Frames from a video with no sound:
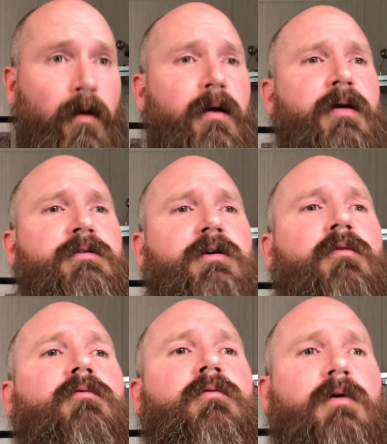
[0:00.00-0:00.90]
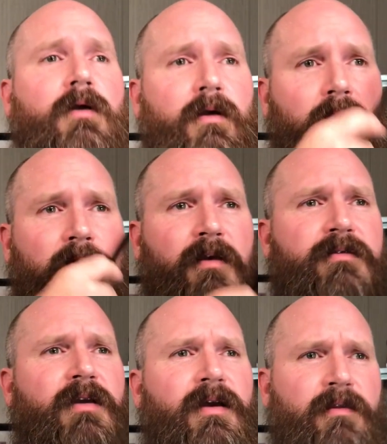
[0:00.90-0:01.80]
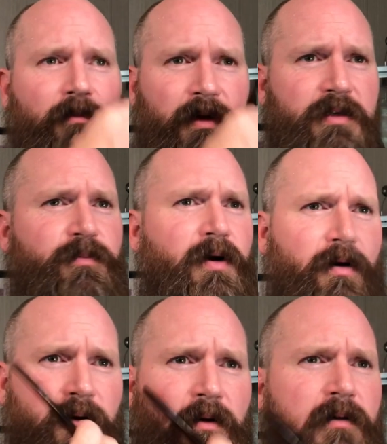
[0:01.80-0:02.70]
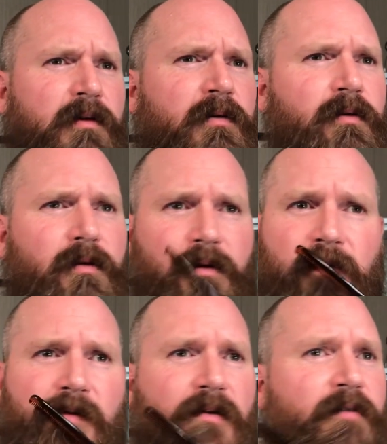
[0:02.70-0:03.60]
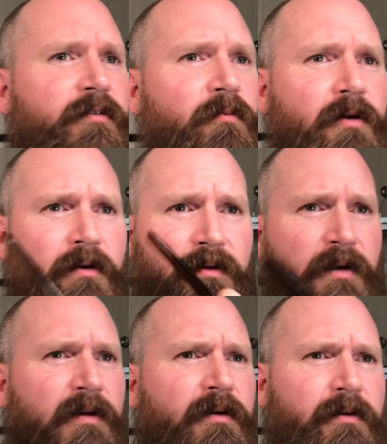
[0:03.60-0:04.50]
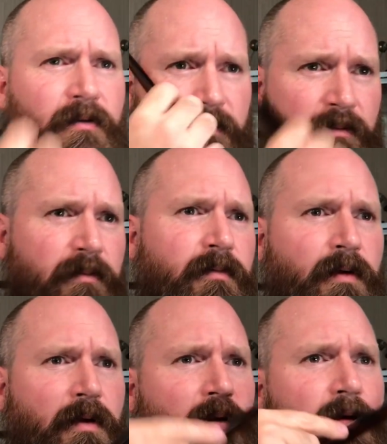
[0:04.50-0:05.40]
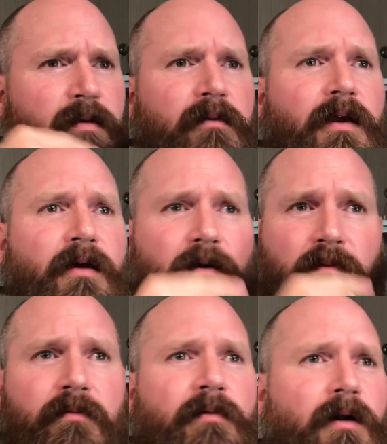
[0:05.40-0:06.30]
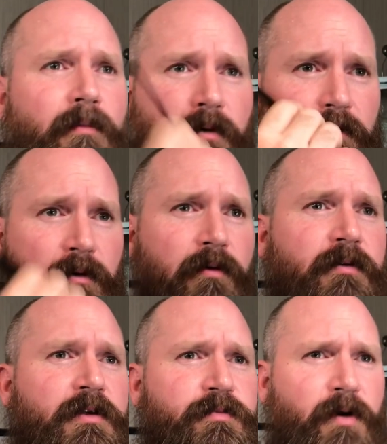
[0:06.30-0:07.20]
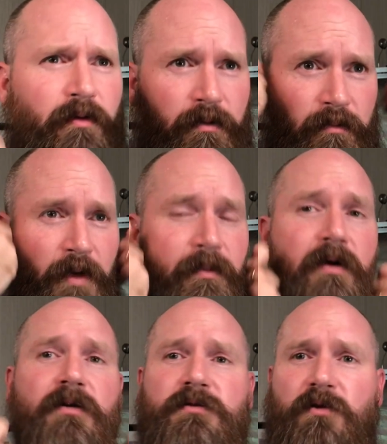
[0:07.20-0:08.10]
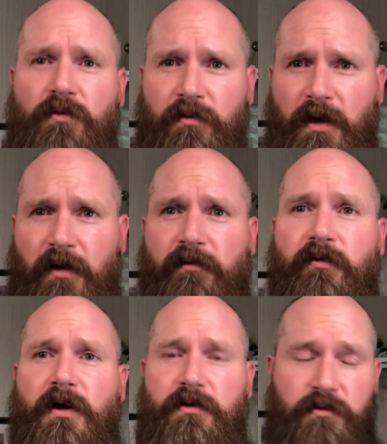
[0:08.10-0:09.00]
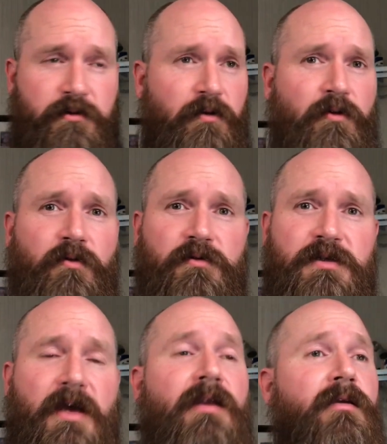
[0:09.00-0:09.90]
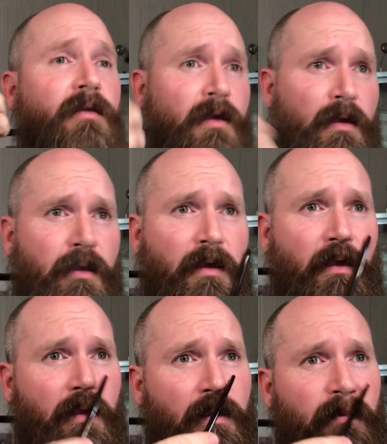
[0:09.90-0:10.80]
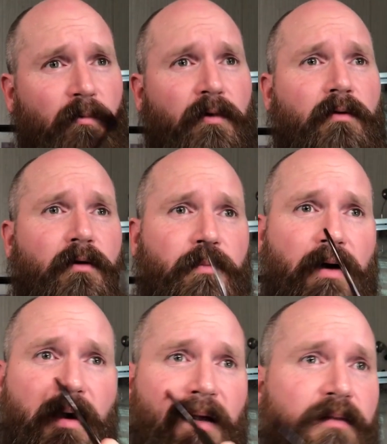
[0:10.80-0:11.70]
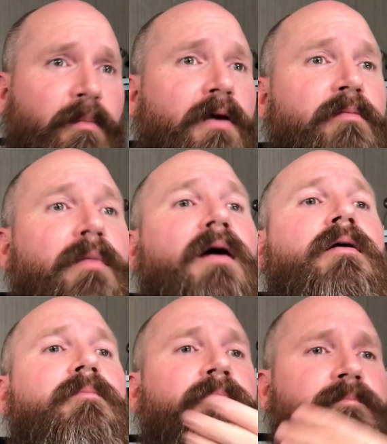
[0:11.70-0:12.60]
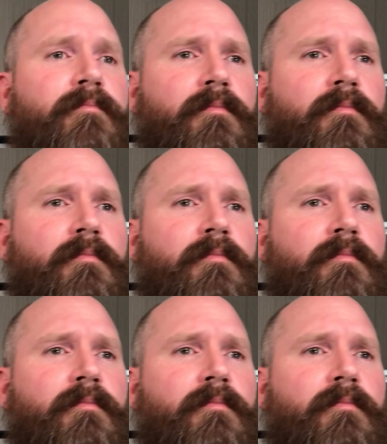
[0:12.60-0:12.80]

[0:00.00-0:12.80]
All right, so that's got the biggest part of the work done. Now, all I'm gonna do at this point, my beard is cooled off where I used a cool setting, and we're gonna apply the beard balm.